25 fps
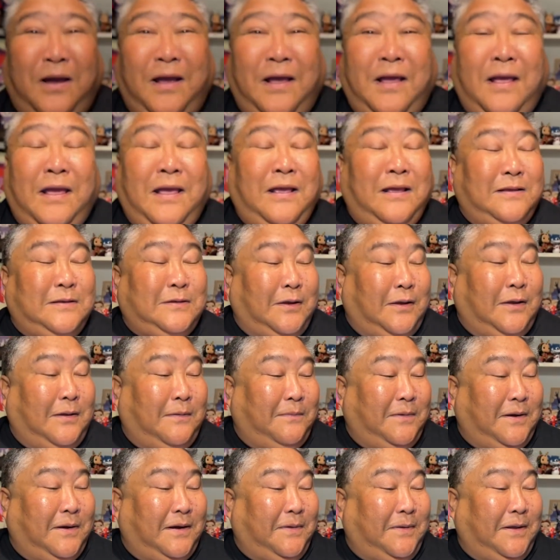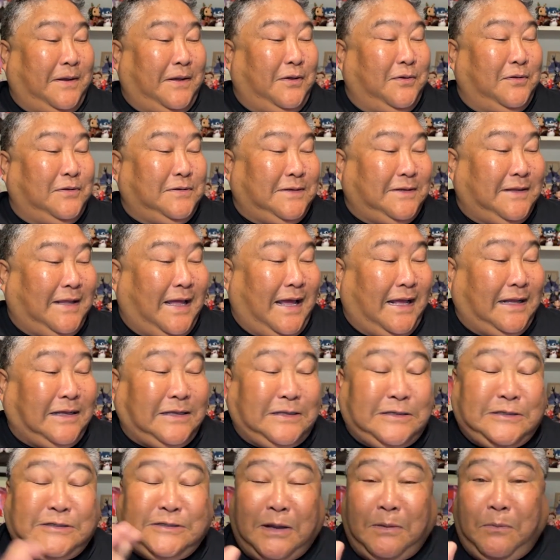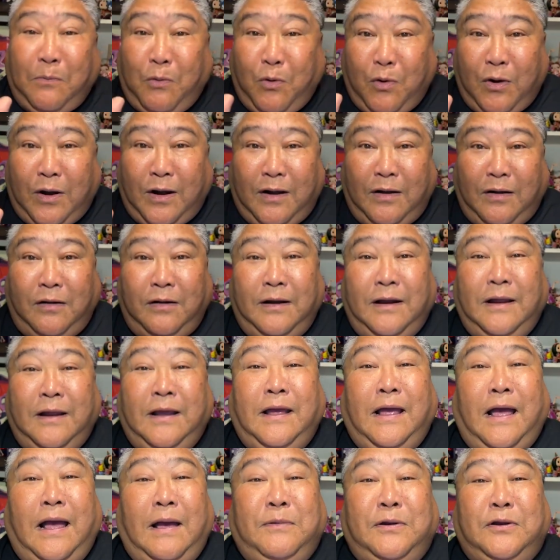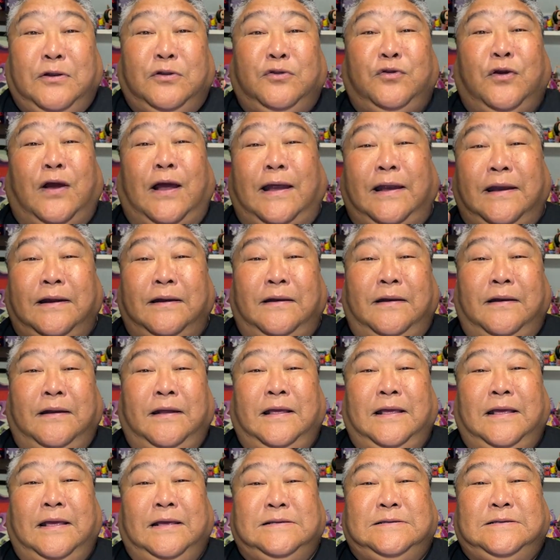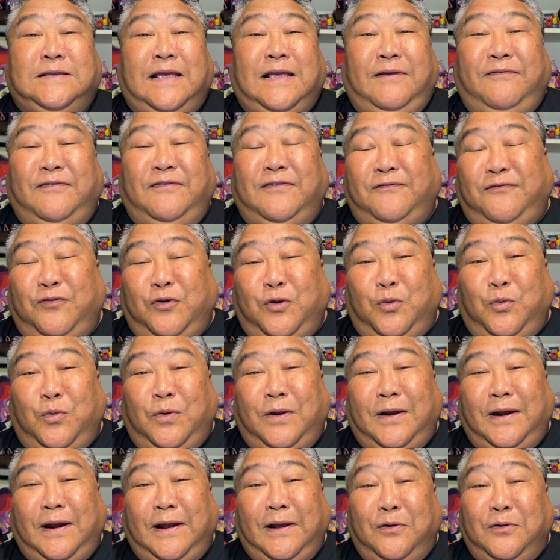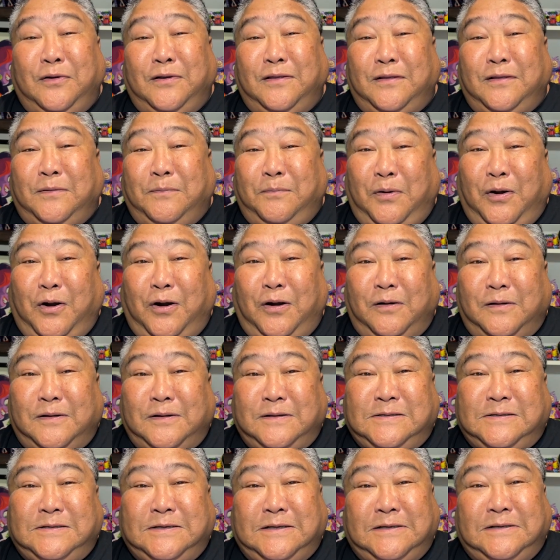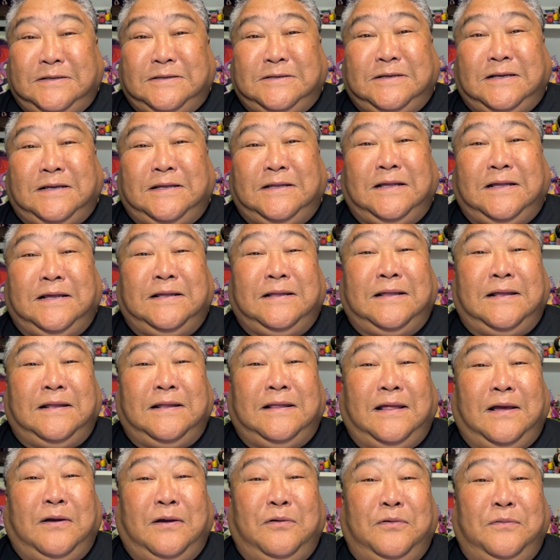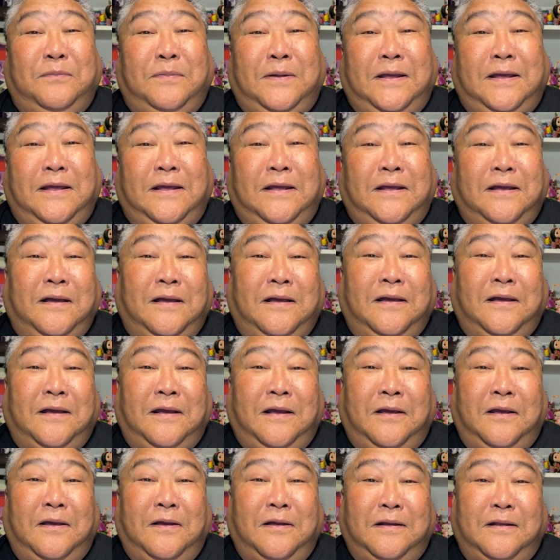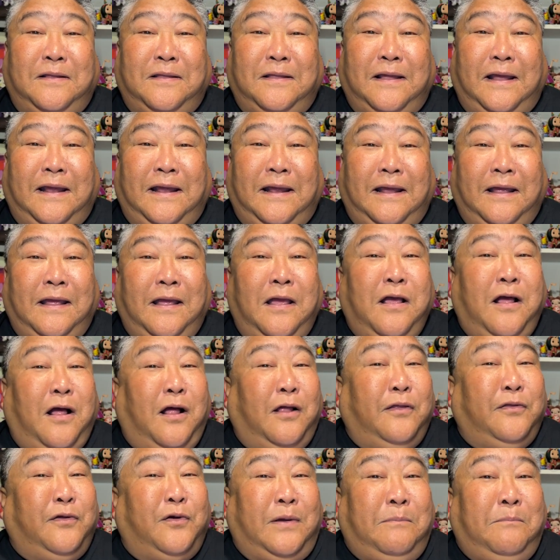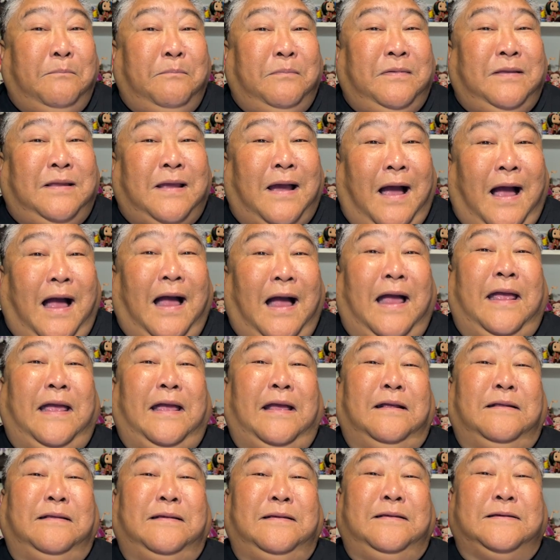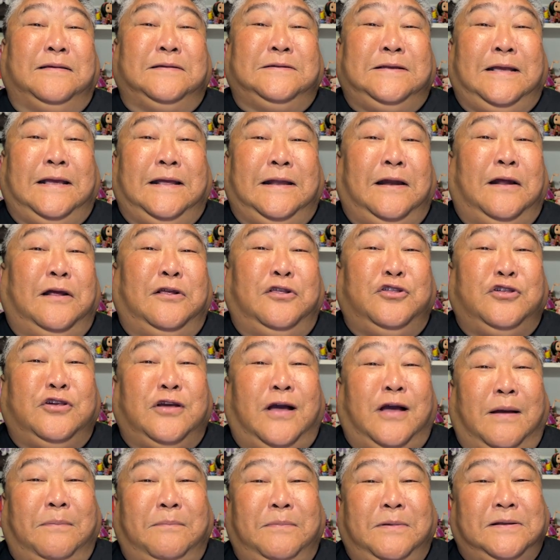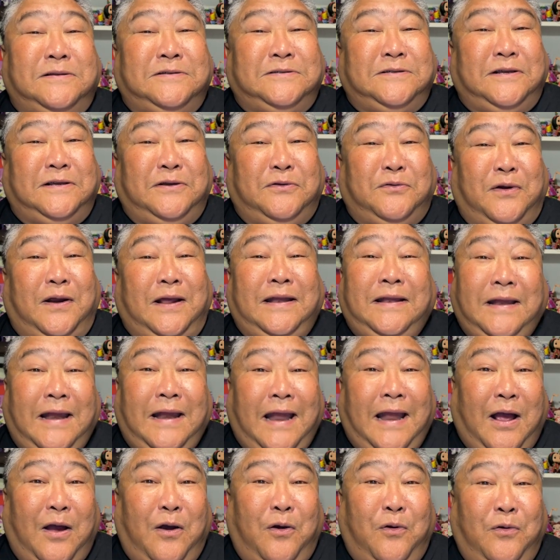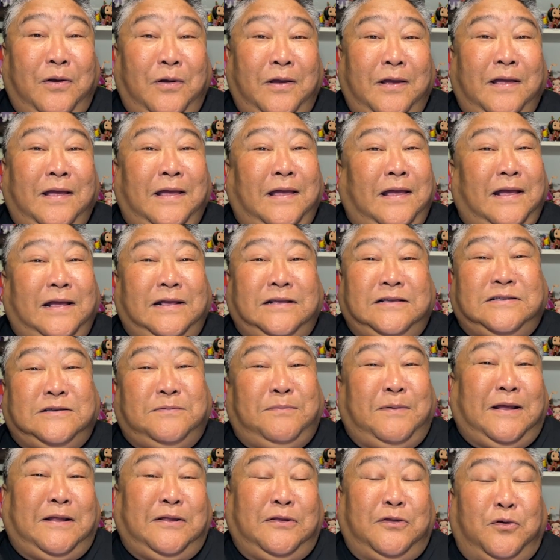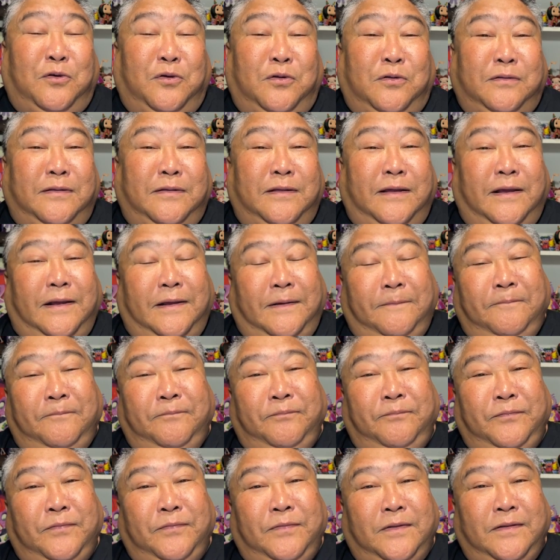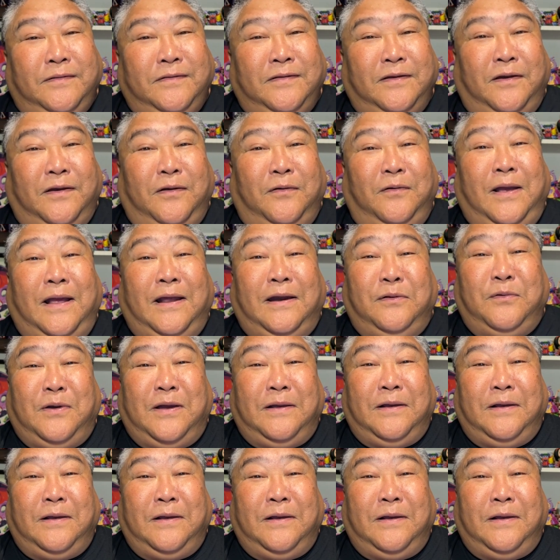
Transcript: So I'm going to be using that somewhere. I'm going to try and save it for when I go to the parks, because I think that would be a good thing. Although I'm dying to just get on Shop Disney right now and spend the whole thing. So anyway.